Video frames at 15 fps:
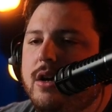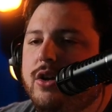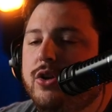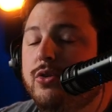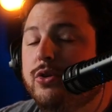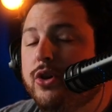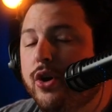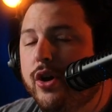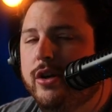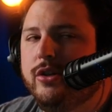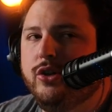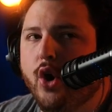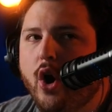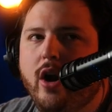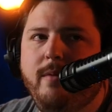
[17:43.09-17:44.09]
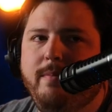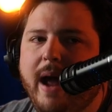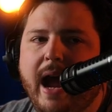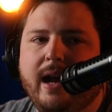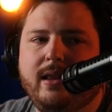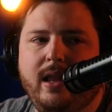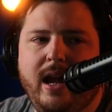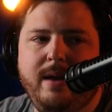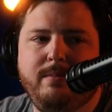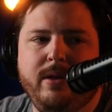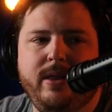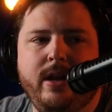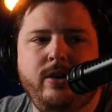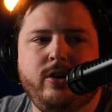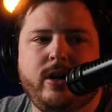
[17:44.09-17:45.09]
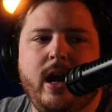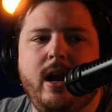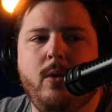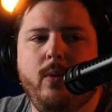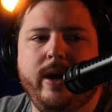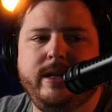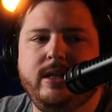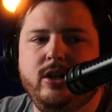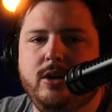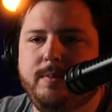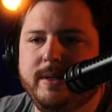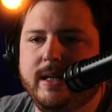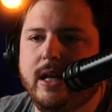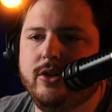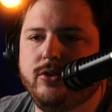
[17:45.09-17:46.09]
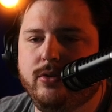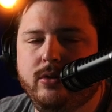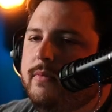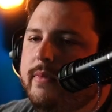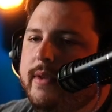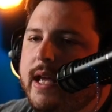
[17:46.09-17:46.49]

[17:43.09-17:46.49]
You could guard backline, but then you're kind of wasting your potential.